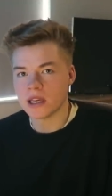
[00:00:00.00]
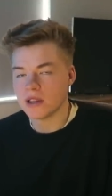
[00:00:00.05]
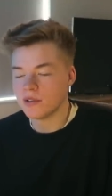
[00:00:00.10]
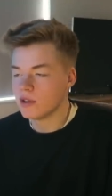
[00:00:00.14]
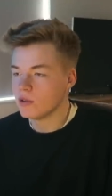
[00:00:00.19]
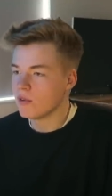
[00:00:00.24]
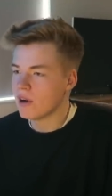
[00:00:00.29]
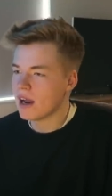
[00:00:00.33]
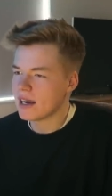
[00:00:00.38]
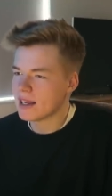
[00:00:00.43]
And
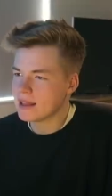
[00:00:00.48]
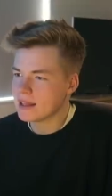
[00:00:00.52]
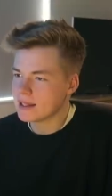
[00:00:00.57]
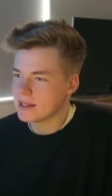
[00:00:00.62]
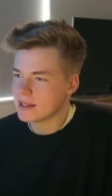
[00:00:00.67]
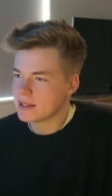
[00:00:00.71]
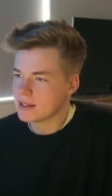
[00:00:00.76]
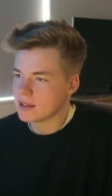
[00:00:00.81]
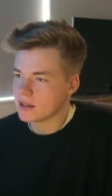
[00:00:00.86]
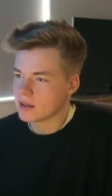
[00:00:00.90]
if she ran in
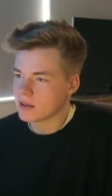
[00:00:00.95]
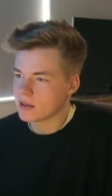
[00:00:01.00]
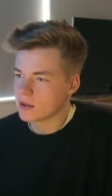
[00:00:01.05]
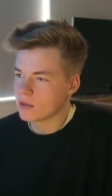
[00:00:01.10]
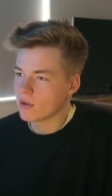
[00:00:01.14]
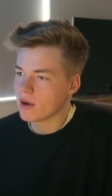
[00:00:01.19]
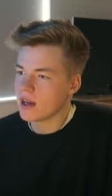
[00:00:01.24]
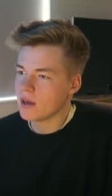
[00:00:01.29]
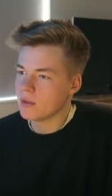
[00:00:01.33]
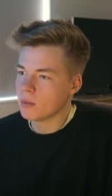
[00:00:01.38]

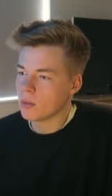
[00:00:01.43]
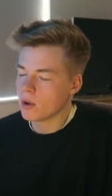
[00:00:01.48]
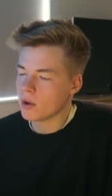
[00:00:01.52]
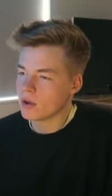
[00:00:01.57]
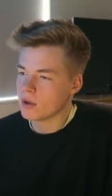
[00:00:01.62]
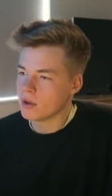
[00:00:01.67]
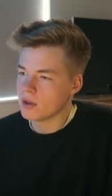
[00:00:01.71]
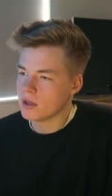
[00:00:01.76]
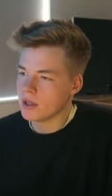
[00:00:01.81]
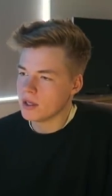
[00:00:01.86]
the grade
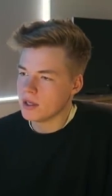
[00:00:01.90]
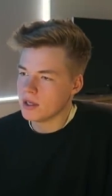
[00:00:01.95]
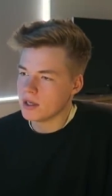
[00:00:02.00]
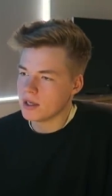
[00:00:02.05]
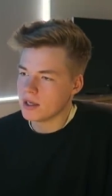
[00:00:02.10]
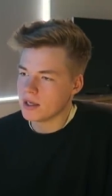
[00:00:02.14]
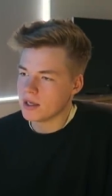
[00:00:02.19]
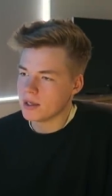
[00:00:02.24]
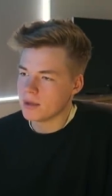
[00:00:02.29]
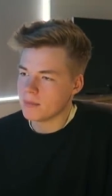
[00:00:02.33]
one
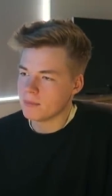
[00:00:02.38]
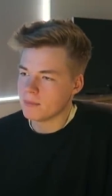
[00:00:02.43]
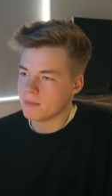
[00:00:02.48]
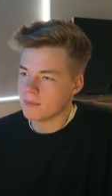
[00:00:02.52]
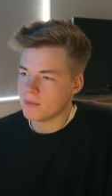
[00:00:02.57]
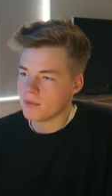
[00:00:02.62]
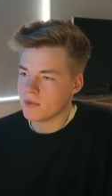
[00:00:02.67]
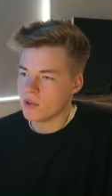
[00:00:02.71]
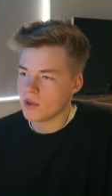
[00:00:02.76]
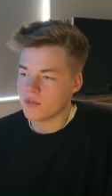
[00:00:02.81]

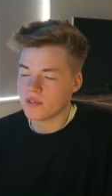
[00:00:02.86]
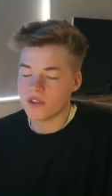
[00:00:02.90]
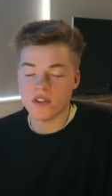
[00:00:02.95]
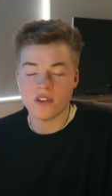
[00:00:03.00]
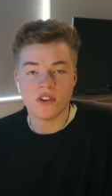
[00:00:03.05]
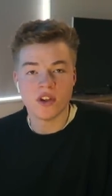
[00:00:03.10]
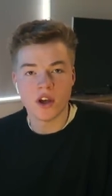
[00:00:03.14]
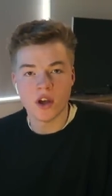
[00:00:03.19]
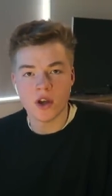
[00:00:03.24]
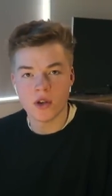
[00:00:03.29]

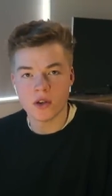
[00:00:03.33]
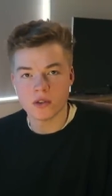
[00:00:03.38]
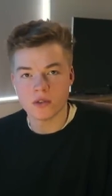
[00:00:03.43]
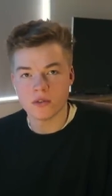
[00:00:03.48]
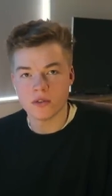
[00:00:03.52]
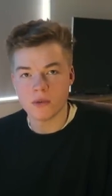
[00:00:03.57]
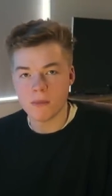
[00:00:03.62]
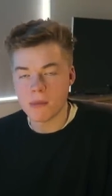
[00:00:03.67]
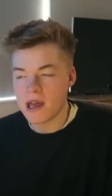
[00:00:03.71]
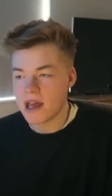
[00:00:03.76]
novices
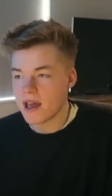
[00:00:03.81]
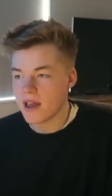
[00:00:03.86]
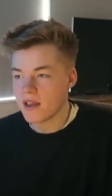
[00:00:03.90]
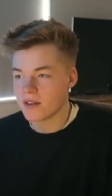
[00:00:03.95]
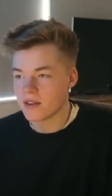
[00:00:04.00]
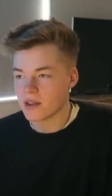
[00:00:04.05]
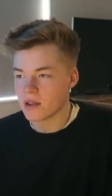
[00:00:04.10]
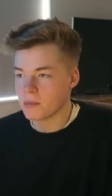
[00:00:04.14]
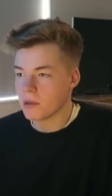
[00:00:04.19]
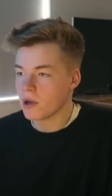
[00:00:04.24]
hurdle for
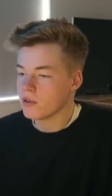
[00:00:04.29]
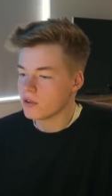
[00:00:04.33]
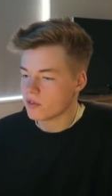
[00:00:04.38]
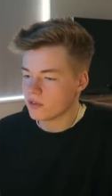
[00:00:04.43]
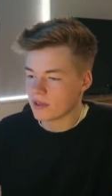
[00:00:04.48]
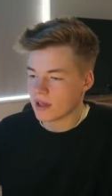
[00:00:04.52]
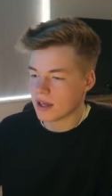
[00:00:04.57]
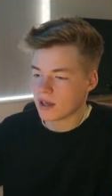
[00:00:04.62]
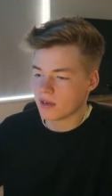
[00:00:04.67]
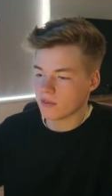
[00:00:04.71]
mares at the
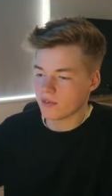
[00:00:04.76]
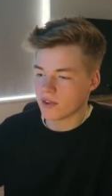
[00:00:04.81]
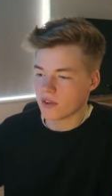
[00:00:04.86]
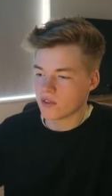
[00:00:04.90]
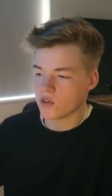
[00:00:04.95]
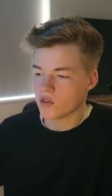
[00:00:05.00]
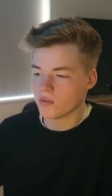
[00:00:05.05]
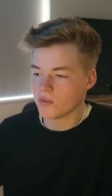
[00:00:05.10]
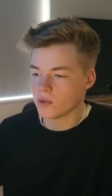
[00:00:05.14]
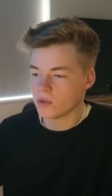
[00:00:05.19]
Punchestown
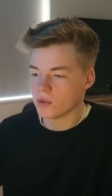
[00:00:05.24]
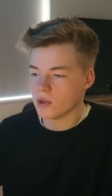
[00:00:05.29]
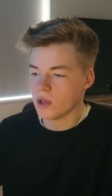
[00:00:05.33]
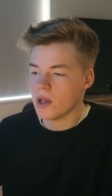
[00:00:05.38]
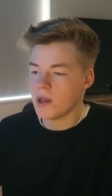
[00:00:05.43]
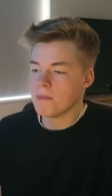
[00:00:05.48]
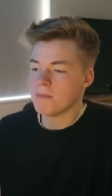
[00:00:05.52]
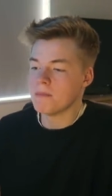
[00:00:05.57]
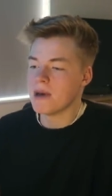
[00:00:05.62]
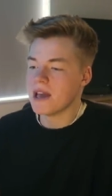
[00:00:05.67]
Festival,
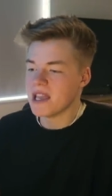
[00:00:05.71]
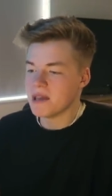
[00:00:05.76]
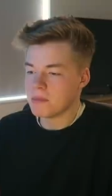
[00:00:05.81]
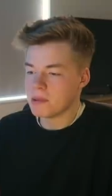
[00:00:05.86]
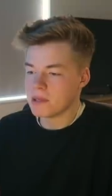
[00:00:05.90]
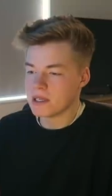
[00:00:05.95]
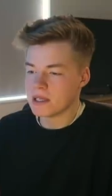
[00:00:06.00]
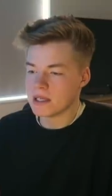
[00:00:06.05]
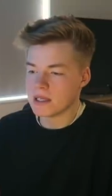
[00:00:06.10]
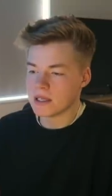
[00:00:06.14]

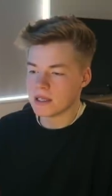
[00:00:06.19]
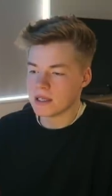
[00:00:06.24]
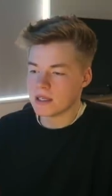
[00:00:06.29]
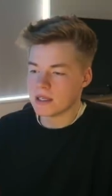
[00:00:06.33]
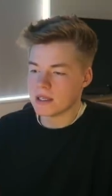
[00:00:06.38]
maybe,